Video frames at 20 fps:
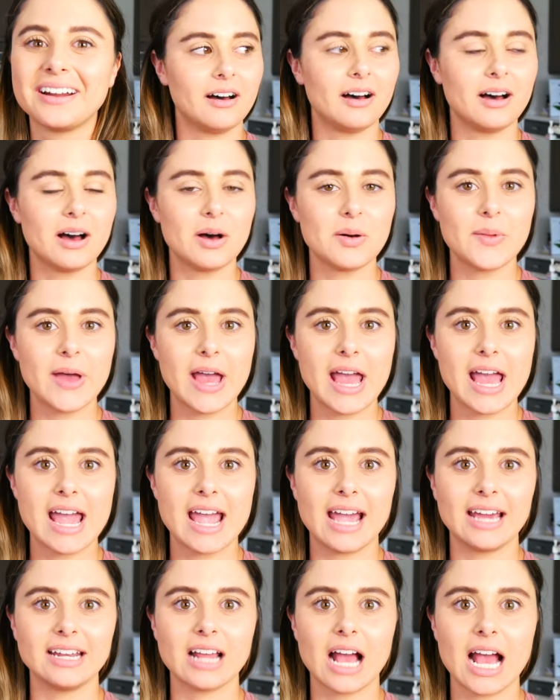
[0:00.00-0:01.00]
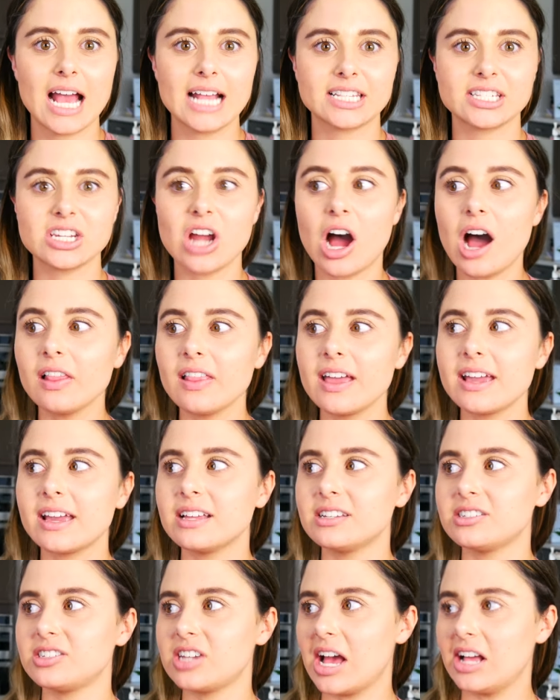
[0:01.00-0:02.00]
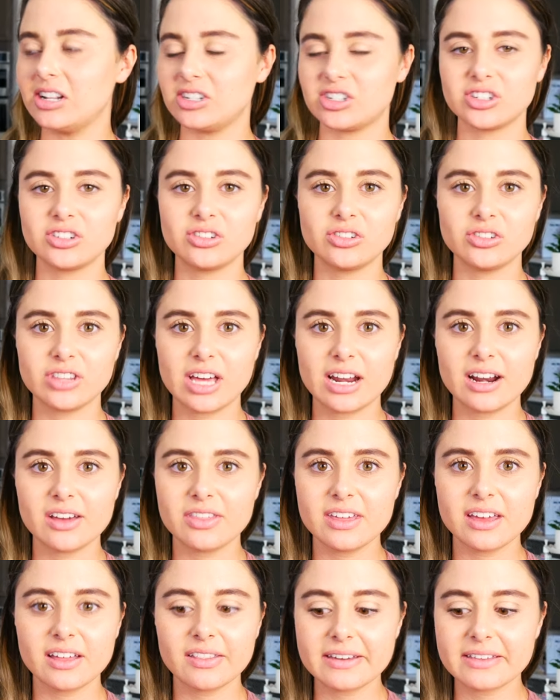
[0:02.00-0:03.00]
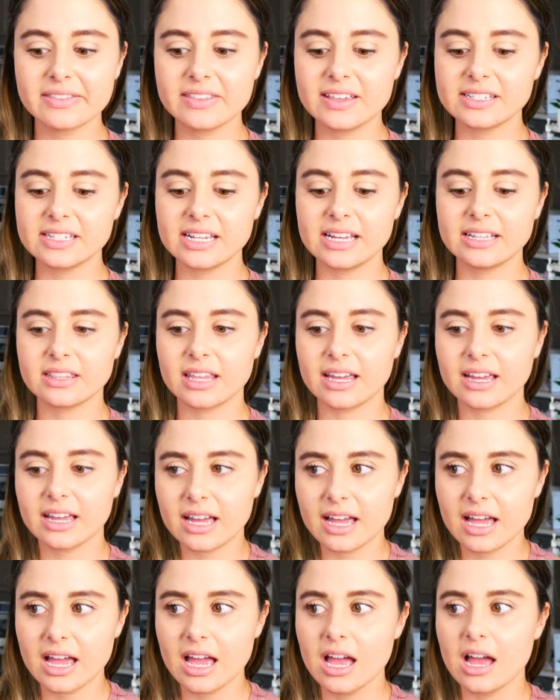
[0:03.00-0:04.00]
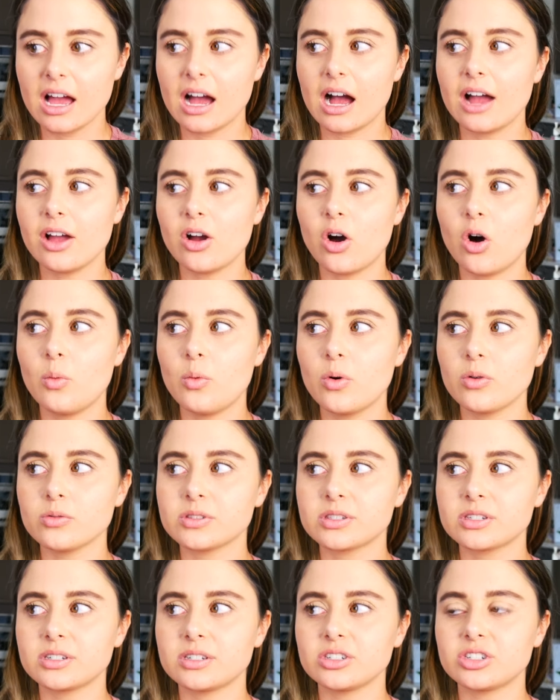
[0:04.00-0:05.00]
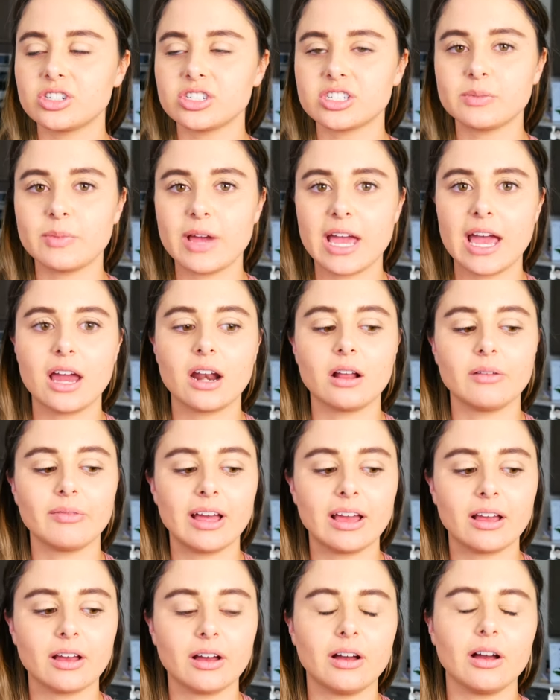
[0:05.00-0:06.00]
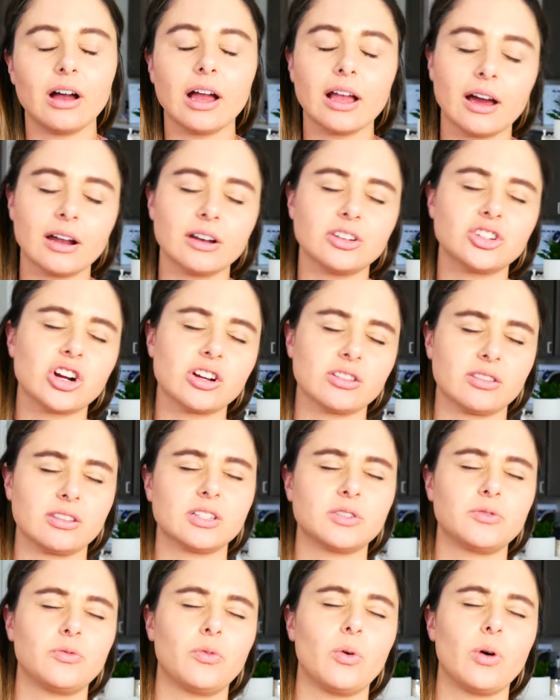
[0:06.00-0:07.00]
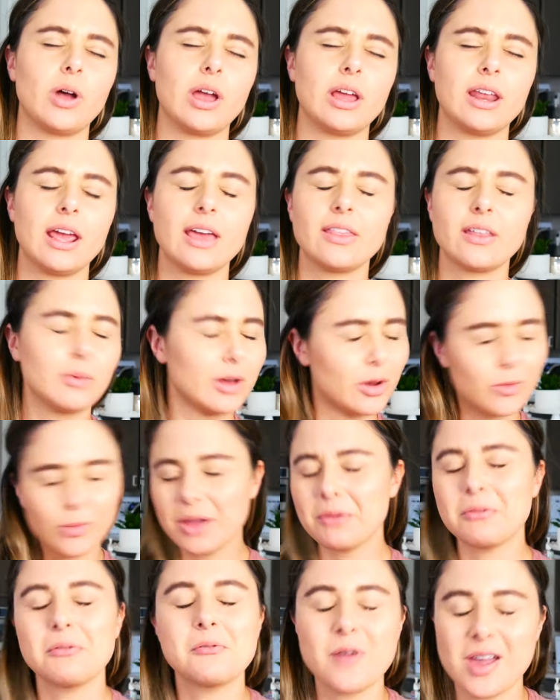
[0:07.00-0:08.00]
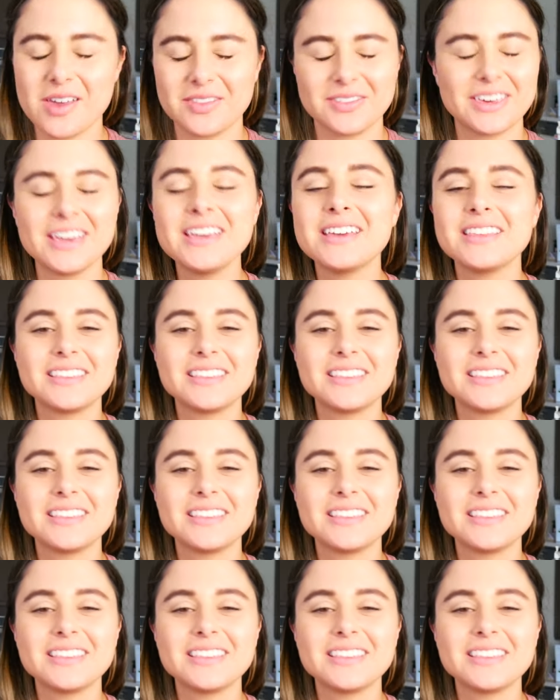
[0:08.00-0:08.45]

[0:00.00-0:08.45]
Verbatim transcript: um, and it's not like intentional that I think like this. It's like I almost just in my head, I'm like, I got to chart this void. And I'm like, wait, wait, wait,